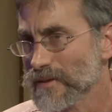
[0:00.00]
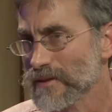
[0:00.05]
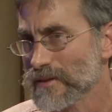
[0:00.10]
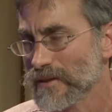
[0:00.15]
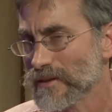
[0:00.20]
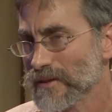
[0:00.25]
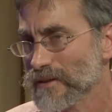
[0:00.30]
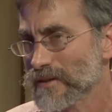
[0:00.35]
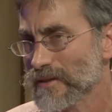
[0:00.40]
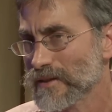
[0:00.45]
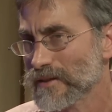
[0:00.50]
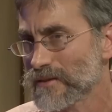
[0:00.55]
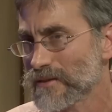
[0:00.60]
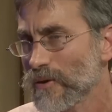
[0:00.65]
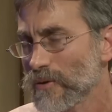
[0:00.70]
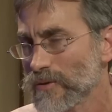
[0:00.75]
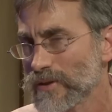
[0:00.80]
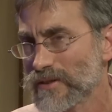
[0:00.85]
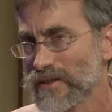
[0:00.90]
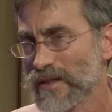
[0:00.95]
the
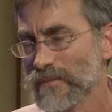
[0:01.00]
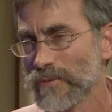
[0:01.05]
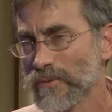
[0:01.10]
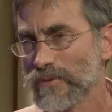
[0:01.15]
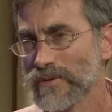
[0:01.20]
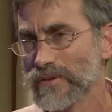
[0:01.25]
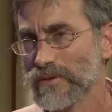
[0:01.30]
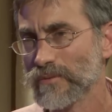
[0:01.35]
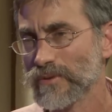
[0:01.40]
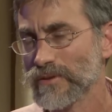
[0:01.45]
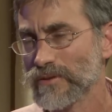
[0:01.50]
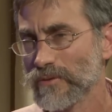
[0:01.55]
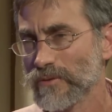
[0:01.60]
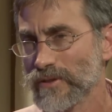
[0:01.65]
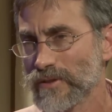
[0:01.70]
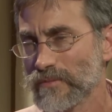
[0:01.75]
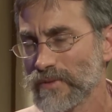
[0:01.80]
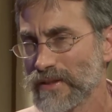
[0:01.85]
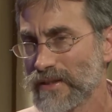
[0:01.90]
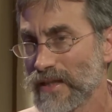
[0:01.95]
Holy Temple was
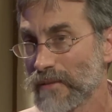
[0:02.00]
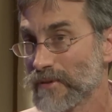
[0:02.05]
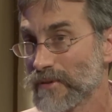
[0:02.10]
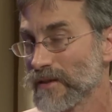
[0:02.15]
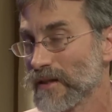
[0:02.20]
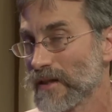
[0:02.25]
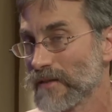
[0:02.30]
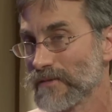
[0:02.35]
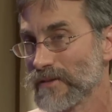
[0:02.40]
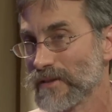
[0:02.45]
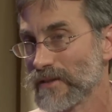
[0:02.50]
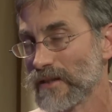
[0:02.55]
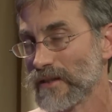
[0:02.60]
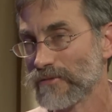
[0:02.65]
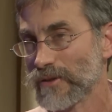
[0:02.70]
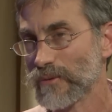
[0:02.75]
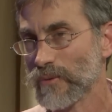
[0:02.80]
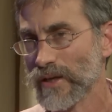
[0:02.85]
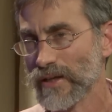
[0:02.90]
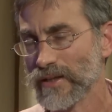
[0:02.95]
always being kept alive in
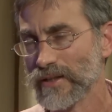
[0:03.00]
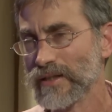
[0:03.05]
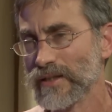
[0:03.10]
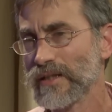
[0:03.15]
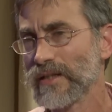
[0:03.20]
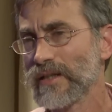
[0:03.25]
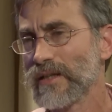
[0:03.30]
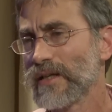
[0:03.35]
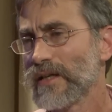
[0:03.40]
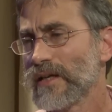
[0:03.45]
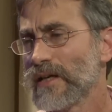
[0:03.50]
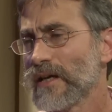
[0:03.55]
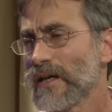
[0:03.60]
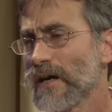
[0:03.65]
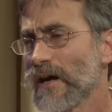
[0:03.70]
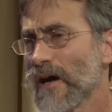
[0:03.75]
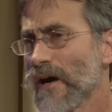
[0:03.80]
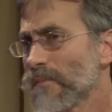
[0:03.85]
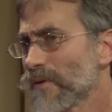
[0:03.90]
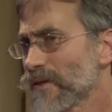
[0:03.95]
every way.
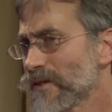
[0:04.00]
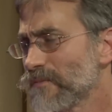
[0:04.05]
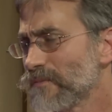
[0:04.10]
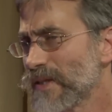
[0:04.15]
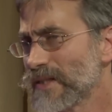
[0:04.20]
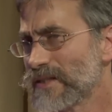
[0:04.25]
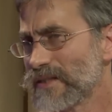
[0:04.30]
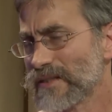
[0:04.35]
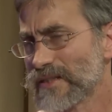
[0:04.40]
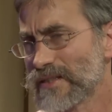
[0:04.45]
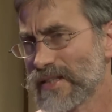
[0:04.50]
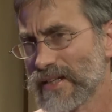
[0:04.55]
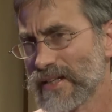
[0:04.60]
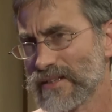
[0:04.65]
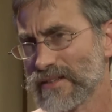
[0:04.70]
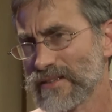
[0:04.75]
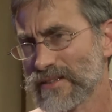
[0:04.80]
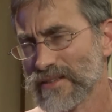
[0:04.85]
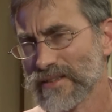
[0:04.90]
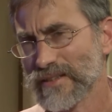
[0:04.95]
You mentioned a
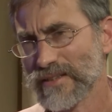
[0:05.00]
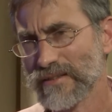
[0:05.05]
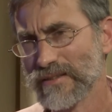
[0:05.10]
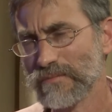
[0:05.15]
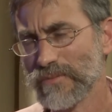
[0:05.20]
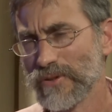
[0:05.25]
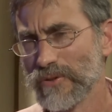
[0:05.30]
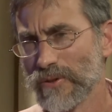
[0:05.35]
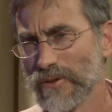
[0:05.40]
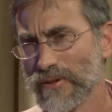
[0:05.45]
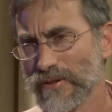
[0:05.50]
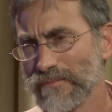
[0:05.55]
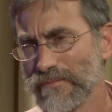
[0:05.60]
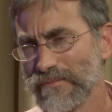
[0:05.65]
second menorah.